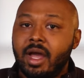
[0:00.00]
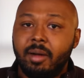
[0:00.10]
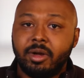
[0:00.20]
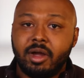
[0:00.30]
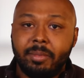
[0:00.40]

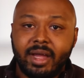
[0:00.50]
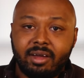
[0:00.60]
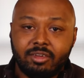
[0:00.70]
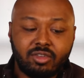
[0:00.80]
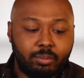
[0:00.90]
I'm gonna come back,
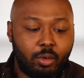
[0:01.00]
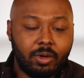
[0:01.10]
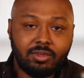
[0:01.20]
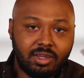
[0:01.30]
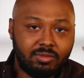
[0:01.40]
give us some
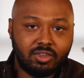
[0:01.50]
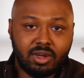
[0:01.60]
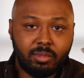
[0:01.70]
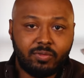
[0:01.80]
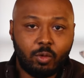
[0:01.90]
points, see if this
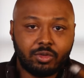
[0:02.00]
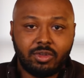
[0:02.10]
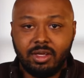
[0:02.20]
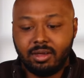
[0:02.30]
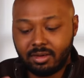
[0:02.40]
number four
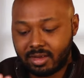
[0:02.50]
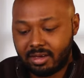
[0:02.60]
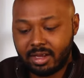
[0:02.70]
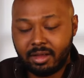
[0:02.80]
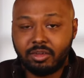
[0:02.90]
seed can
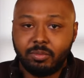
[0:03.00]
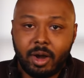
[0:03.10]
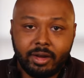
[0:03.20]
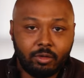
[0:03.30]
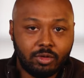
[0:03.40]
take down this
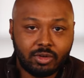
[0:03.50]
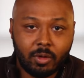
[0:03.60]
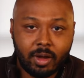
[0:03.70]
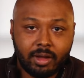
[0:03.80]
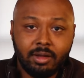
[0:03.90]
Monte
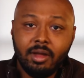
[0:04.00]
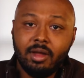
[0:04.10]
Cristo A.